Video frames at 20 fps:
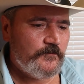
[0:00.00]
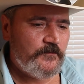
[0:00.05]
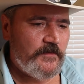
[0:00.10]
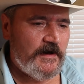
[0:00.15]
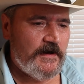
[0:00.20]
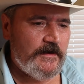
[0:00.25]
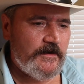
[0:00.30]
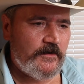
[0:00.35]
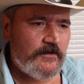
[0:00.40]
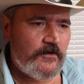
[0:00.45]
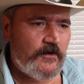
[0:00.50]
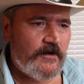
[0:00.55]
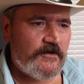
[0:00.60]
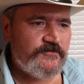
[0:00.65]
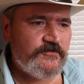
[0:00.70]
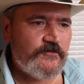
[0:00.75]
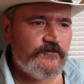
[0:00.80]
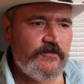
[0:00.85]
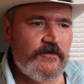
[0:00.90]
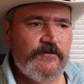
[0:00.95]
my
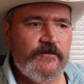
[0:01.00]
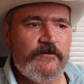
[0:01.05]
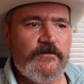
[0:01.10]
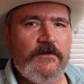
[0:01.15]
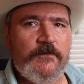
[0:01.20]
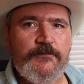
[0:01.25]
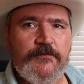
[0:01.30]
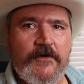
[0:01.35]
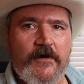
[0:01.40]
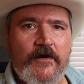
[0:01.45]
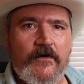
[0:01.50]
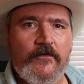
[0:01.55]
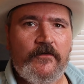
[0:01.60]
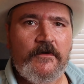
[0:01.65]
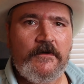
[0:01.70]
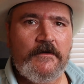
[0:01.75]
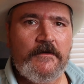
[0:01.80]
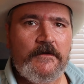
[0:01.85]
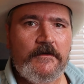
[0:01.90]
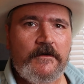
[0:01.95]
Akaso V50 Pro
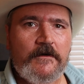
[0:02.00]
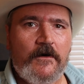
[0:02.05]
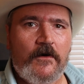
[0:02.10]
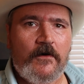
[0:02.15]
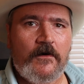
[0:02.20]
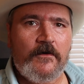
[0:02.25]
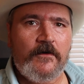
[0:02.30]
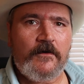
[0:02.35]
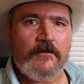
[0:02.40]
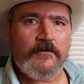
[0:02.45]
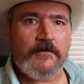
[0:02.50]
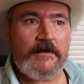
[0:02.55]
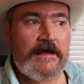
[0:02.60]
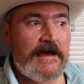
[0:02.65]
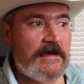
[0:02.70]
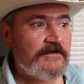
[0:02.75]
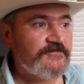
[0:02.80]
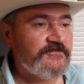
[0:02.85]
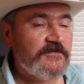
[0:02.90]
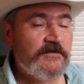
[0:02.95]
are
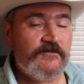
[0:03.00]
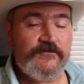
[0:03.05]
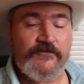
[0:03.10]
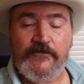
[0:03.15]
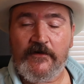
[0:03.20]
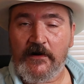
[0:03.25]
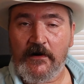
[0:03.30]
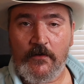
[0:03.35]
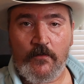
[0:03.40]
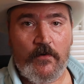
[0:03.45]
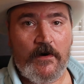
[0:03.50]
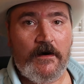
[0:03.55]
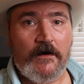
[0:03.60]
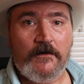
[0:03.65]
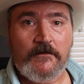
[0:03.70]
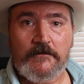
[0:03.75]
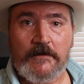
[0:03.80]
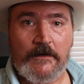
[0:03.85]
lasting very well.